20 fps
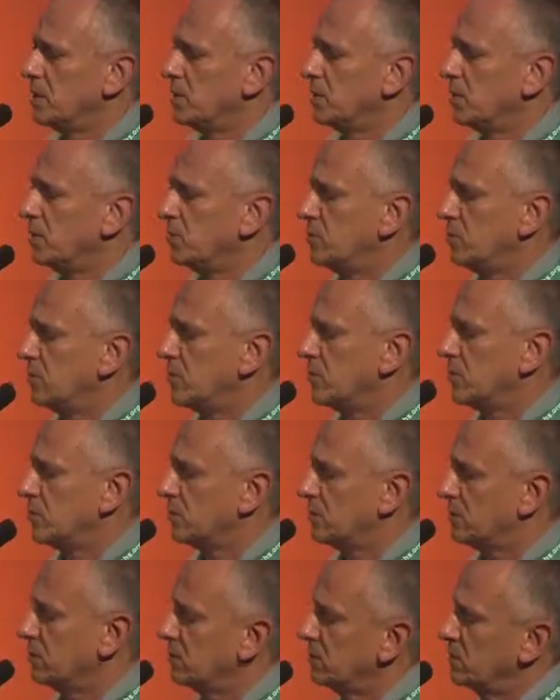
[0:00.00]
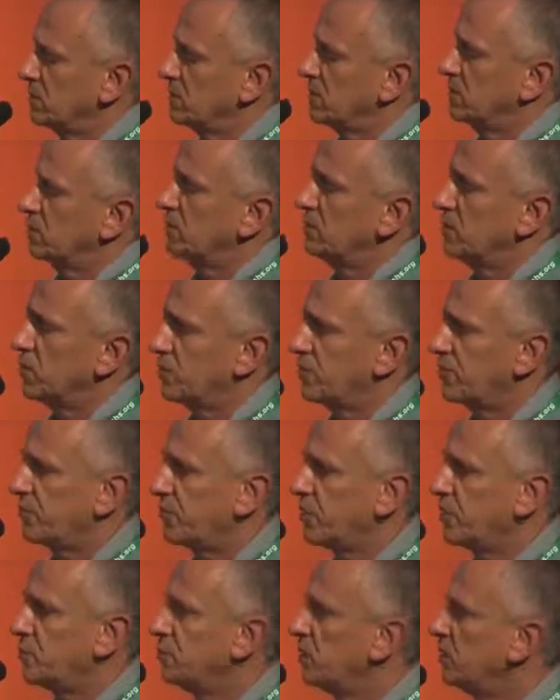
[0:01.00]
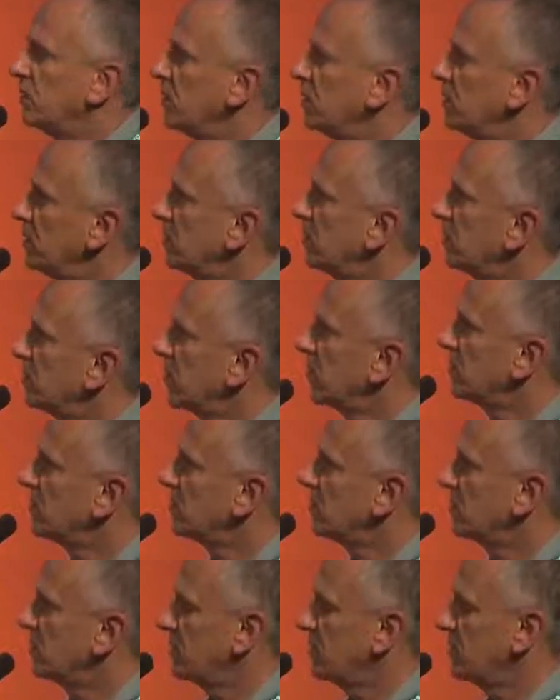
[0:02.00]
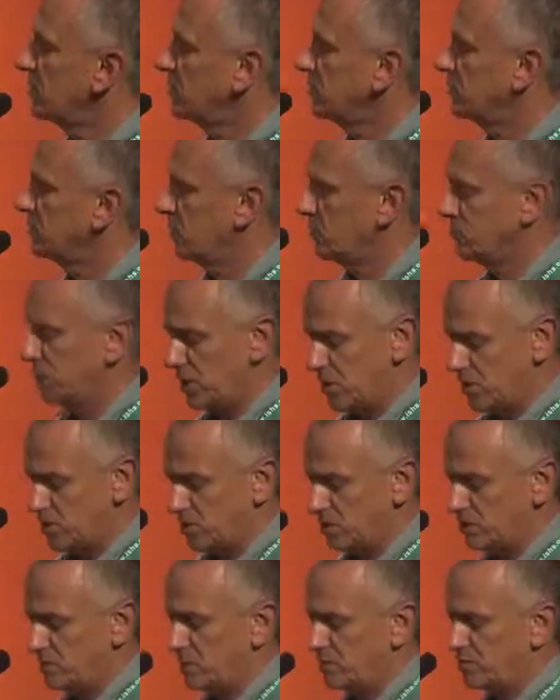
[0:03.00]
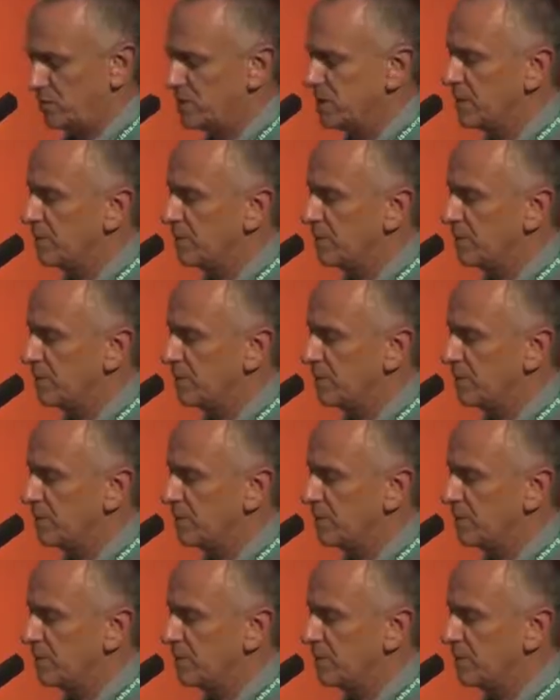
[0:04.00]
to which more frequently sensory evaluation have been